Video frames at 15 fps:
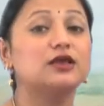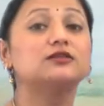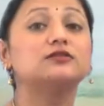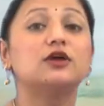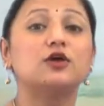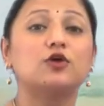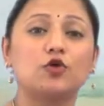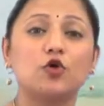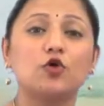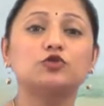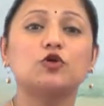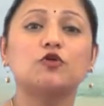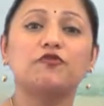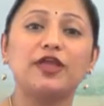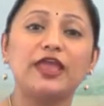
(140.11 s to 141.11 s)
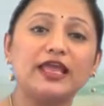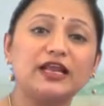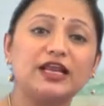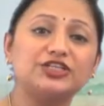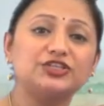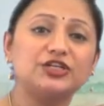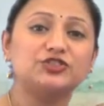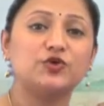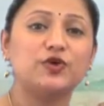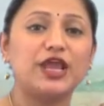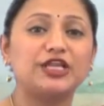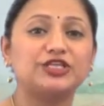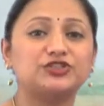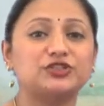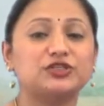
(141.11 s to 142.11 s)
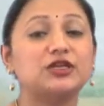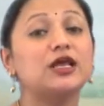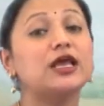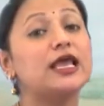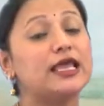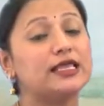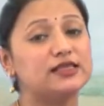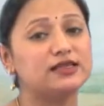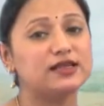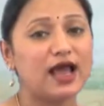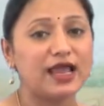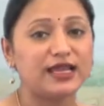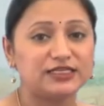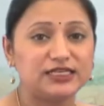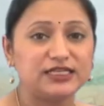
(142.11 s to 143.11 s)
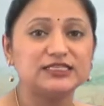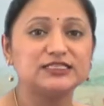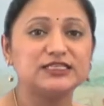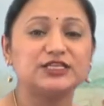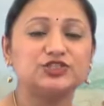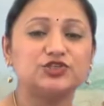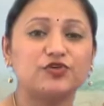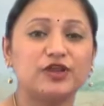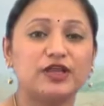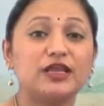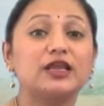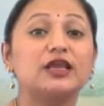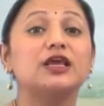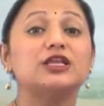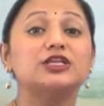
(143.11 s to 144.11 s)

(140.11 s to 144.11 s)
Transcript: The growth of English education in the 19th century